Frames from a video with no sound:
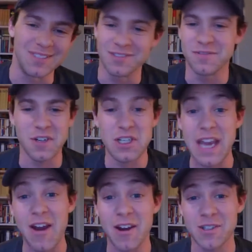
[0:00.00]
first
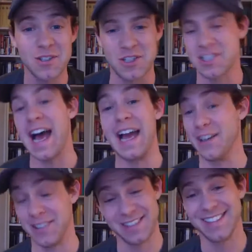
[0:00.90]
character just
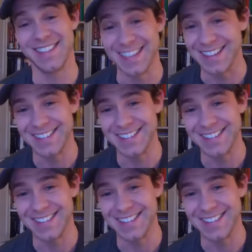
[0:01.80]
tired. Yeah.